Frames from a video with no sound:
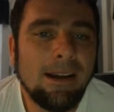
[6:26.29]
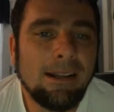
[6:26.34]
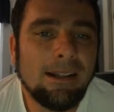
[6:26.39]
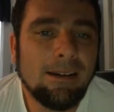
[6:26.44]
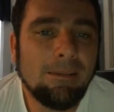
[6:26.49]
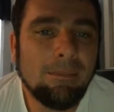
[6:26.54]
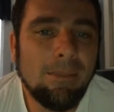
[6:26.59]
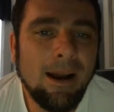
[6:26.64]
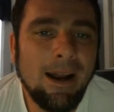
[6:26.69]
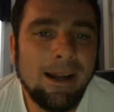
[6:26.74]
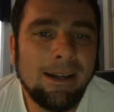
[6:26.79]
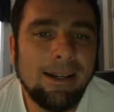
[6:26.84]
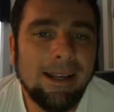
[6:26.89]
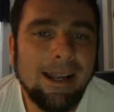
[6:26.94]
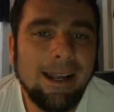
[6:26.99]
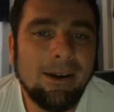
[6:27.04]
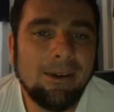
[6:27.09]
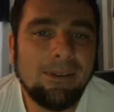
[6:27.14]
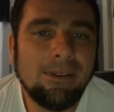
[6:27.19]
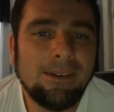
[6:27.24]
Combine a
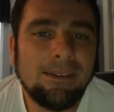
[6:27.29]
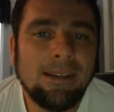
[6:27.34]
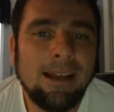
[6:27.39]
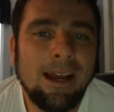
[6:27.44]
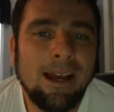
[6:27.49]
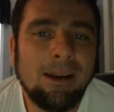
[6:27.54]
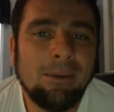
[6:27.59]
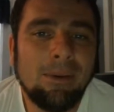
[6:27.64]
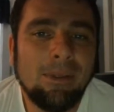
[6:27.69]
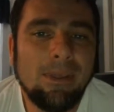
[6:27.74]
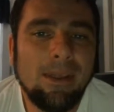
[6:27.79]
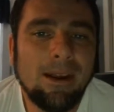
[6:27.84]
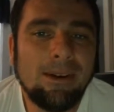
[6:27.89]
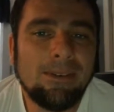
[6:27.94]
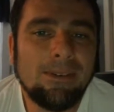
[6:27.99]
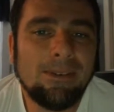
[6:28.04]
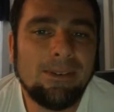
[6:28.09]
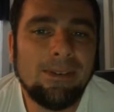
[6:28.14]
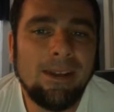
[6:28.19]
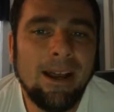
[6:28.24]
healthy diet with
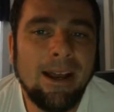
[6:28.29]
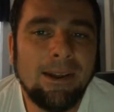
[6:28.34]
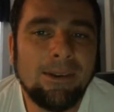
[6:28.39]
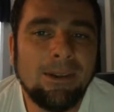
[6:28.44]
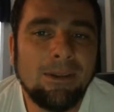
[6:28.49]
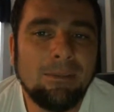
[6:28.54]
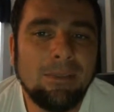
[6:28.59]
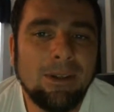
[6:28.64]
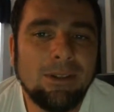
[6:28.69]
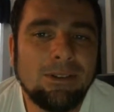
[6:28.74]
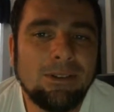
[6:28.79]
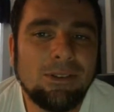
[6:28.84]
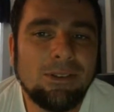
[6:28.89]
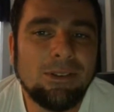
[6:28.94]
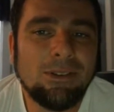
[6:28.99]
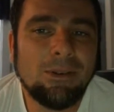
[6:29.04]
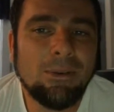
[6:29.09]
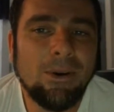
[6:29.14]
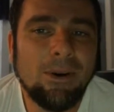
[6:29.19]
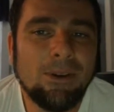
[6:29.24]
exercise and be sure
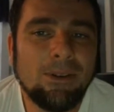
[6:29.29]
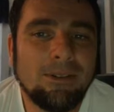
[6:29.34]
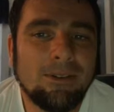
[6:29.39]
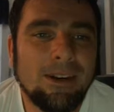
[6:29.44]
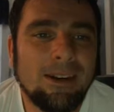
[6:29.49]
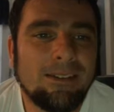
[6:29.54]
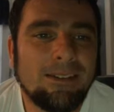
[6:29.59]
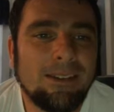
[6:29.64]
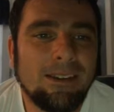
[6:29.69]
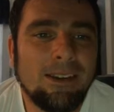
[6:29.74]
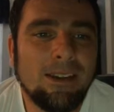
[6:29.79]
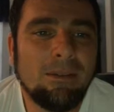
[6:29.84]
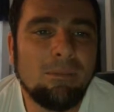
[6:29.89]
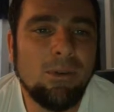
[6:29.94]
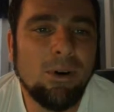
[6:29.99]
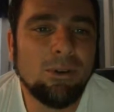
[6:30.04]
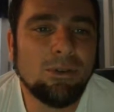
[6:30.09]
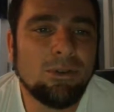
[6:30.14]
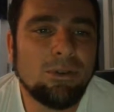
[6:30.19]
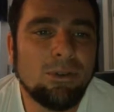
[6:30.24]
you are addressing the
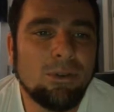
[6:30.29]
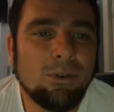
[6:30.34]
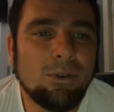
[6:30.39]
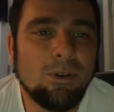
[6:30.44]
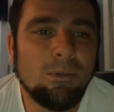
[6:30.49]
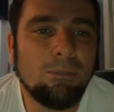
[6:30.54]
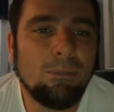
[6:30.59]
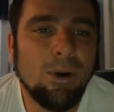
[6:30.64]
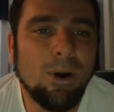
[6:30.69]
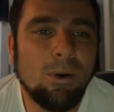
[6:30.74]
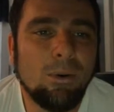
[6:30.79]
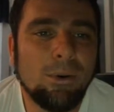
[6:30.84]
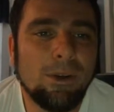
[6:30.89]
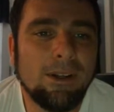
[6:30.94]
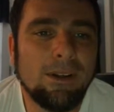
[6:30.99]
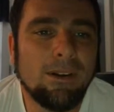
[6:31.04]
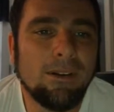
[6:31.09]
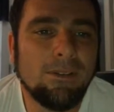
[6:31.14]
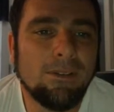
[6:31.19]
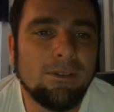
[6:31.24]
emotional
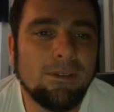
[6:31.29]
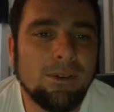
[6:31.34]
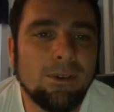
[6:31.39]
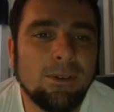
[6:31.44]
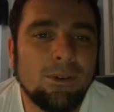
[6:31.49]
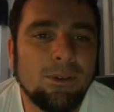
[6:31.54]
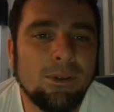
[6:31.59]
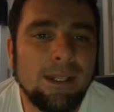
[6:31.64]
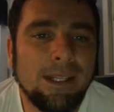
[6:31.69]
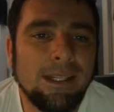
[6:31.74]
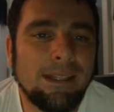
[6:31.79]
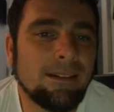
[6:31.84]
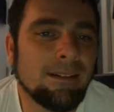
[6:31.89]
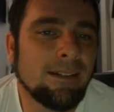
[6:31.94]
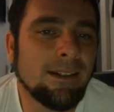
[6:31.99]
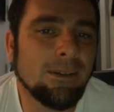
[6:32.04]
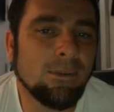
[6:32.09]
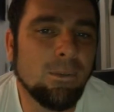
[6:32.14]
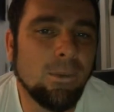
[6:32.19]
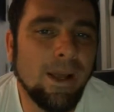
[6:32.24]
component of food,
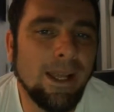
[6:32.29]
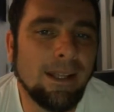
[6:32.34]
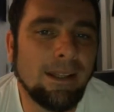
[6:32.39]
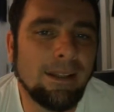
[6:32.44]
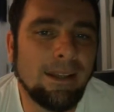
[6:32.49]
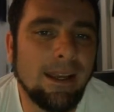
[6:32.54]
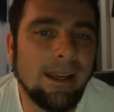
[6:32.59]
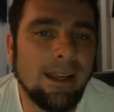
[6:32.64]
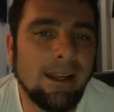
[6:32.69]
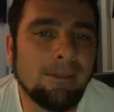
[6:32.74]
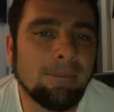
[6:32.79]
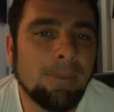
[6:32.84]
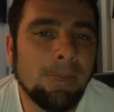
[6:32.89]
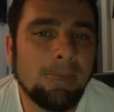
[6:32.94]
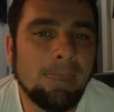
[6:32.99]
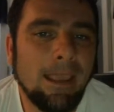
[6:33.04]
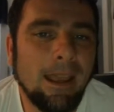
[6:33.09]
eating, and weight gain,